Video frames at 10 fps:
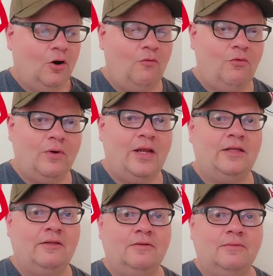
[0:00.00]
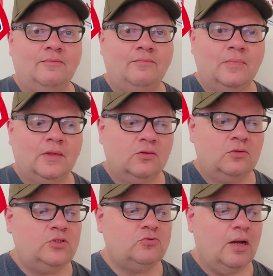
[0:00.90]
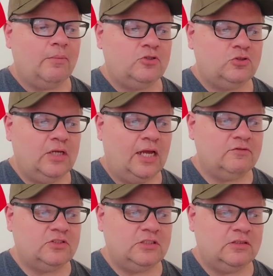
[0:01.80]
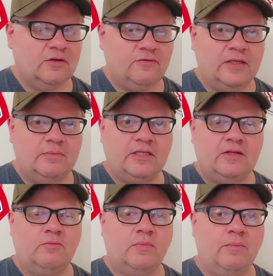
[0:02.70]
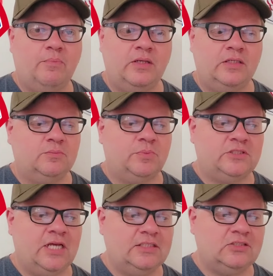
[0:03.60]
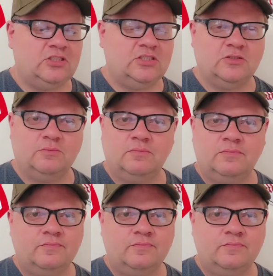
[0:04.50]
overrated. Luis Robert Jr., I haven't seen enough of him to give you my opinion, but Chaz Chisholm,